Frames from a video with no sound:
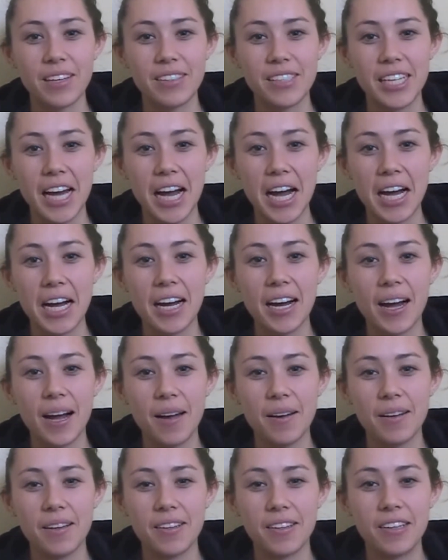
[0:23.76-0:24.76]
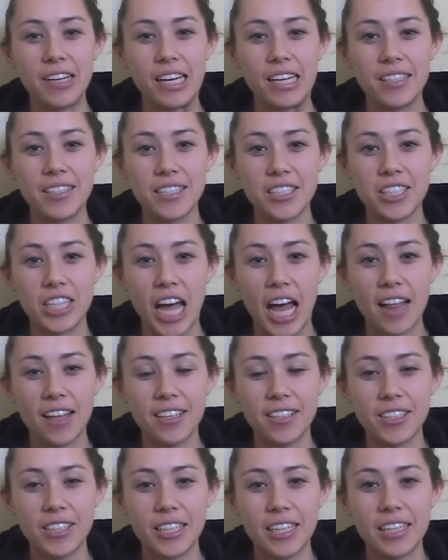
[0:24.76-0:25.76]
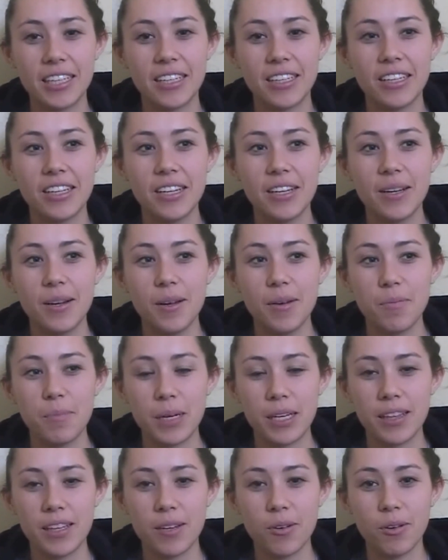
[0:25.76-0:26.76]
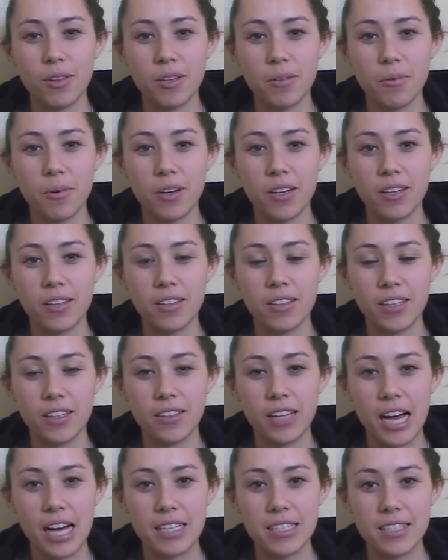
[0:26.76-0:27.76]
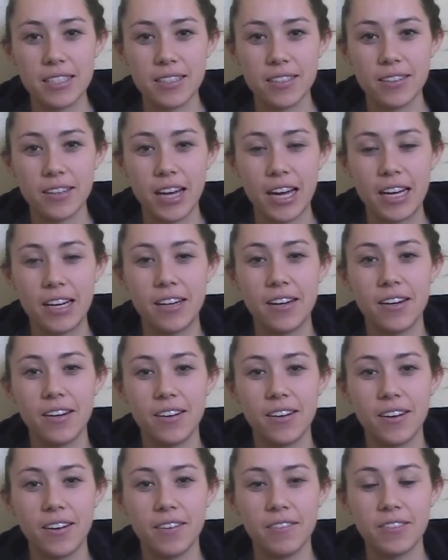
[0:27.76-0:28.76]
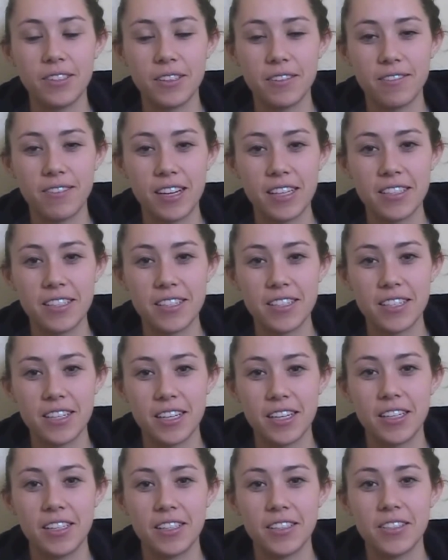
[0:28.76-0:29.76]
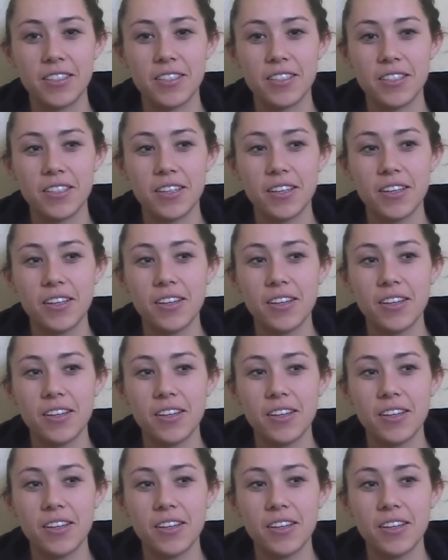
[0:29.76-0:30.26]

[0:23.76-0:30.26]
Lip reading: Yeah, it's a challenge, and being the only one, the last line of defense is